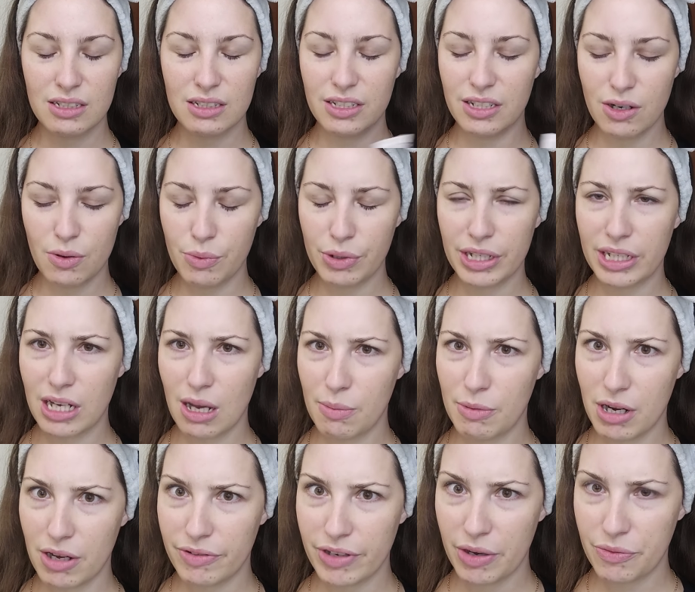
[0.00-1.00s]
You don't want it coming
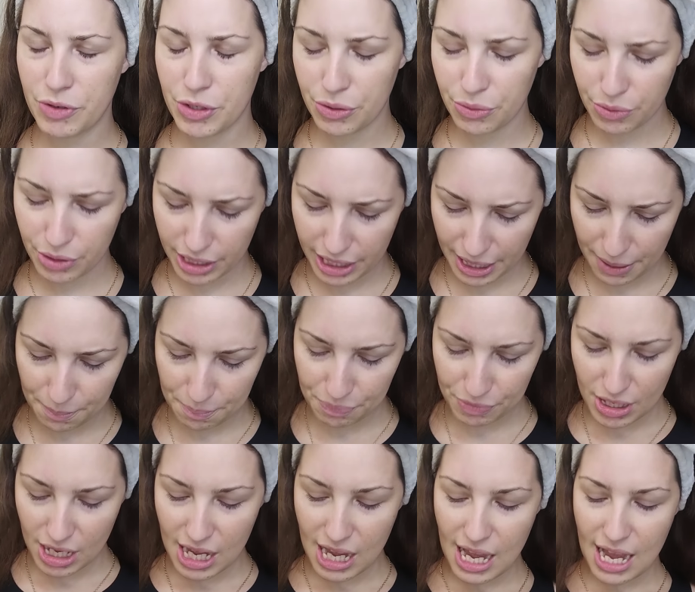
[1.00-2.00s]
off halfway through the night.
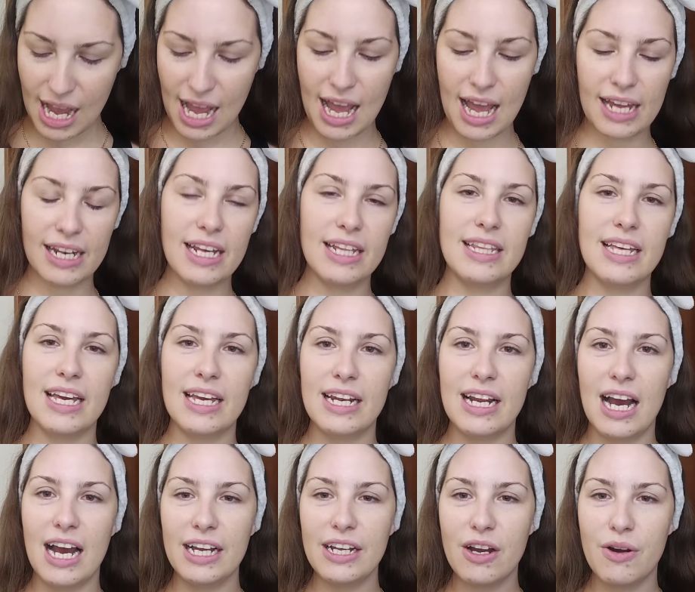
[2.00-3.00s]
And then
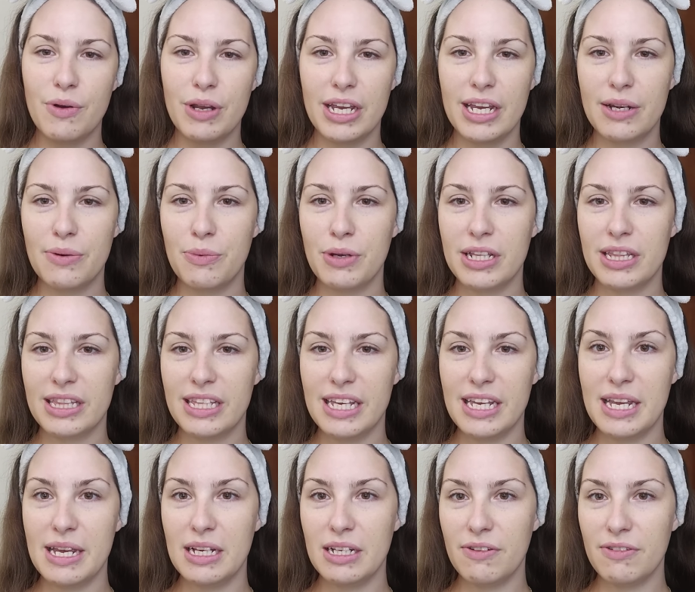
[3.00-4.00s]
I go in with
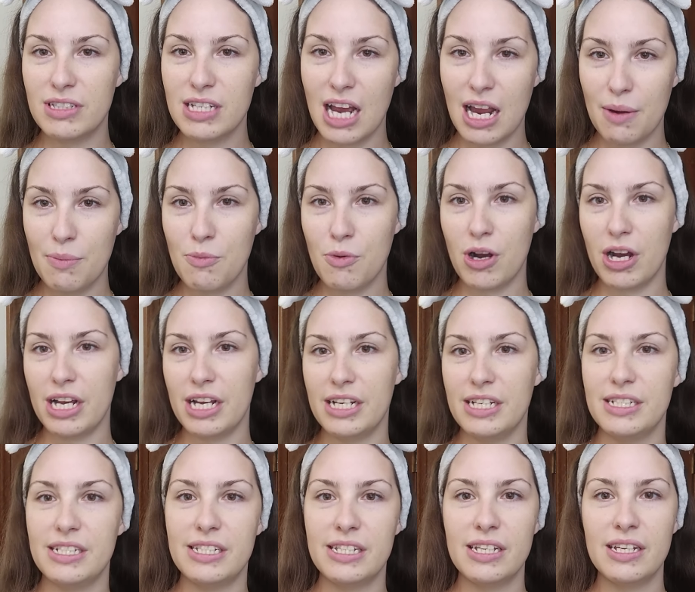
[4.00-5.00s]
the
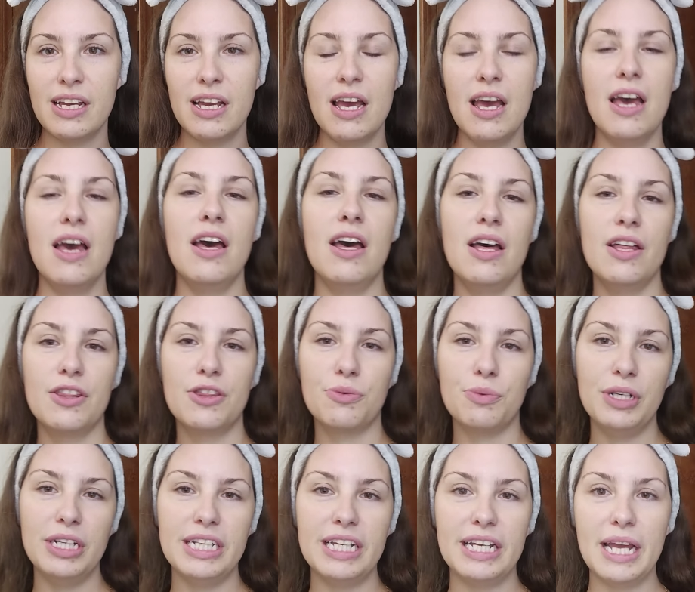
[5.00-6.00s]
Timewise
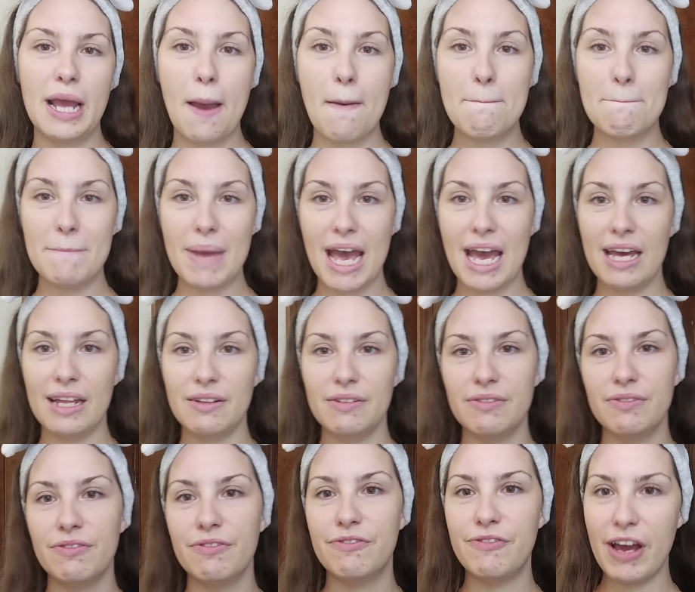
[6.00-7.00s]
3D Matte
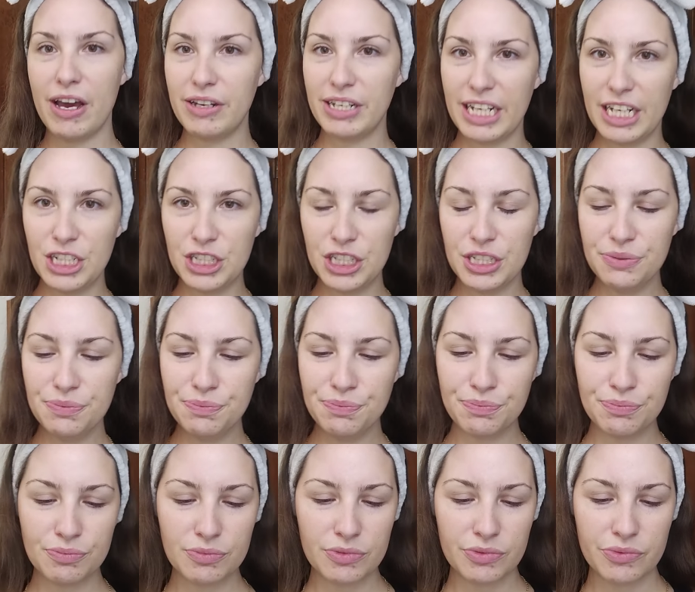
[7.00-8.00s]
Foundation.
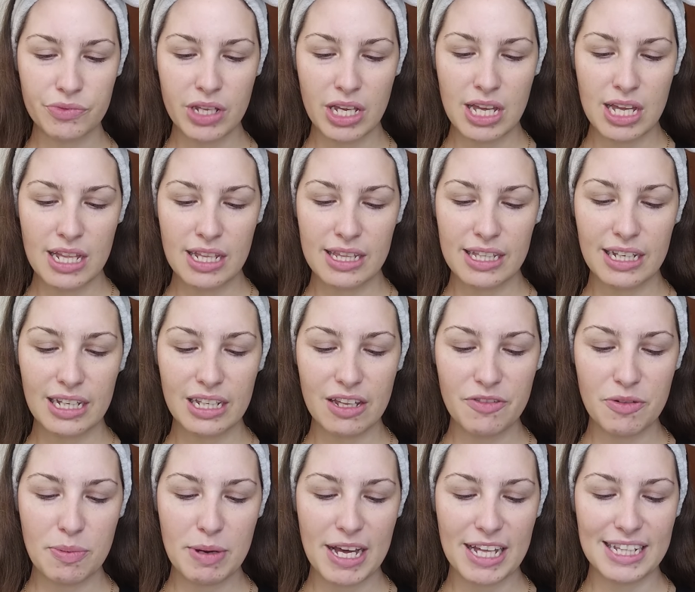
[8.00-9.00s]
The thing I love
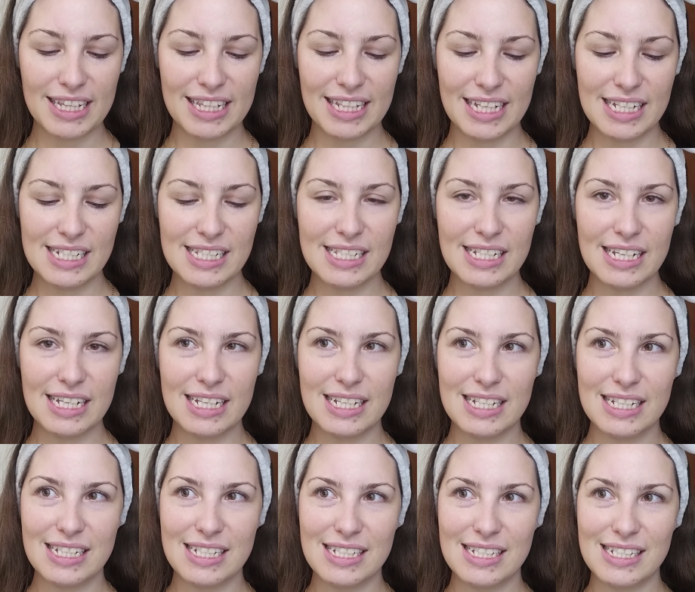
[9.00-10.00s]
about this
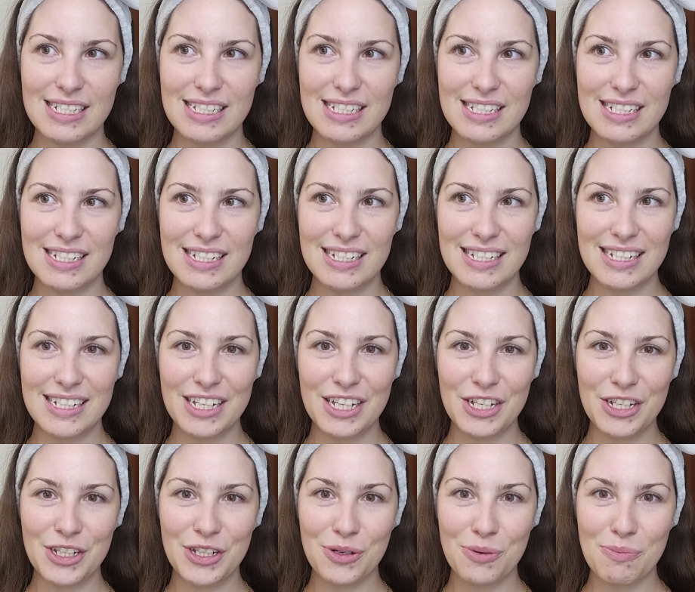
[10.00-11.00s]
is
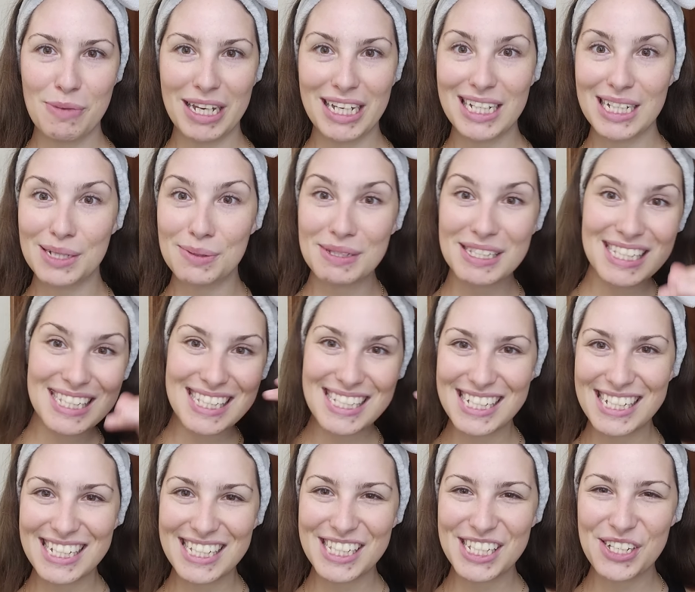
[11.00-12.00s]
your makeup
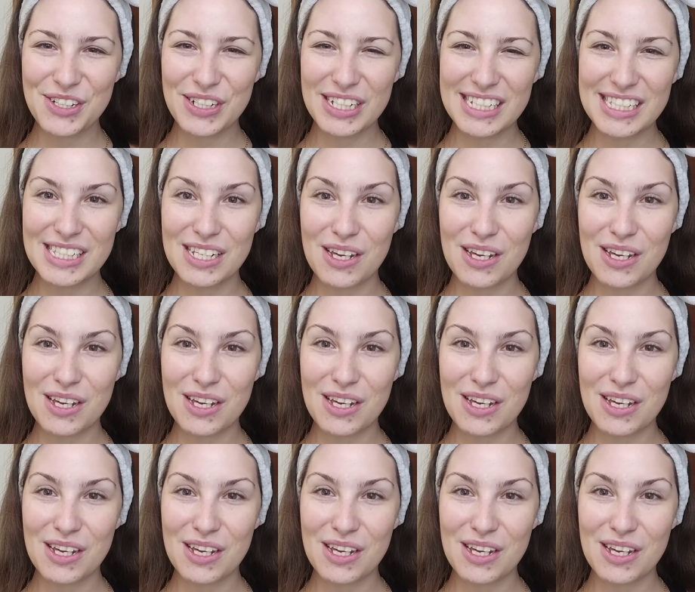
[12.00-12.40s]
sticks to it,